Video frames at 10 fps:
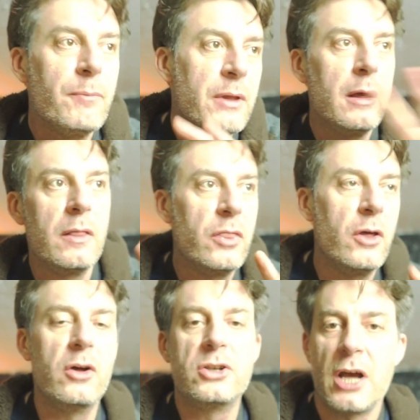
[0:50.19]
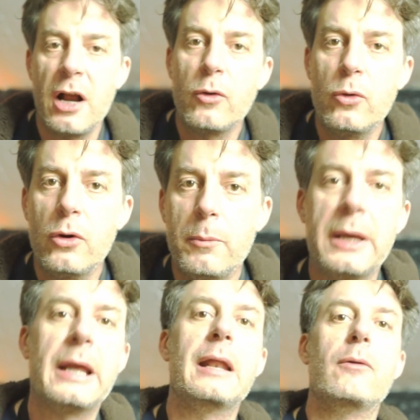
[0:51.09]
in the childhood,
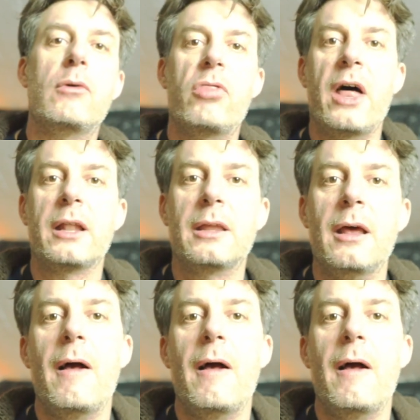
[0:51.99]
beginning with that